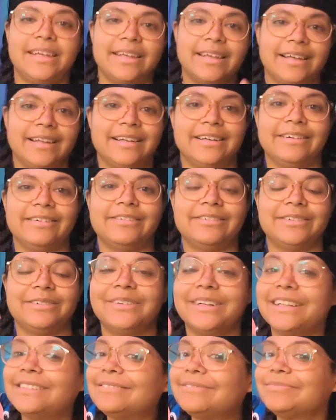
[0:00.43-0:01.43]
Hello,
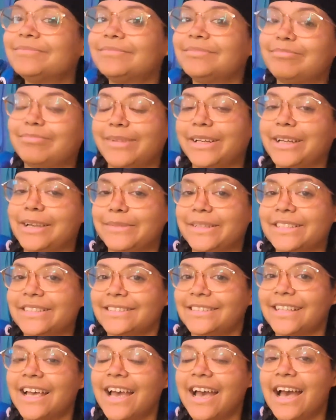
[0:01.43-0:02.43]
everyone. My name
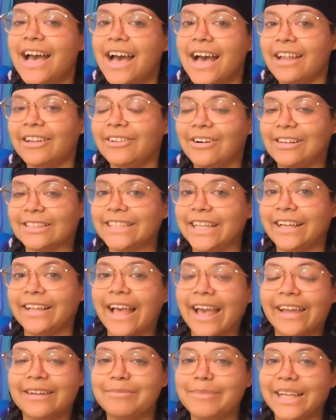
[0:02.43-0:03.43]
is Longtail
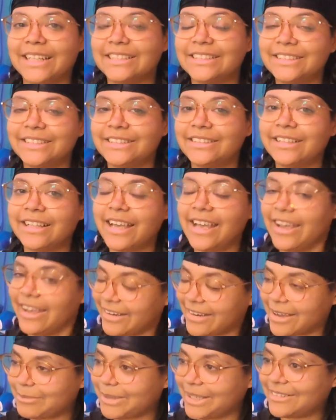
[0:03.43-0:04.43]
Animation,
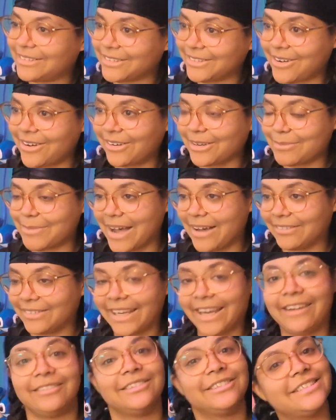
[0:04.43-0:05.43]
and I'm here to talk about
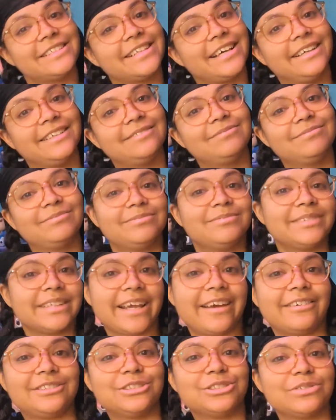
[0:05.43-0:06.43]
character design,
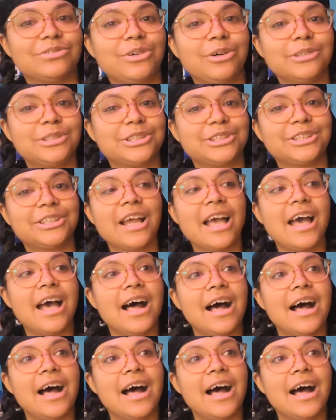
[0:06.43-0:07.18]
characters of culture,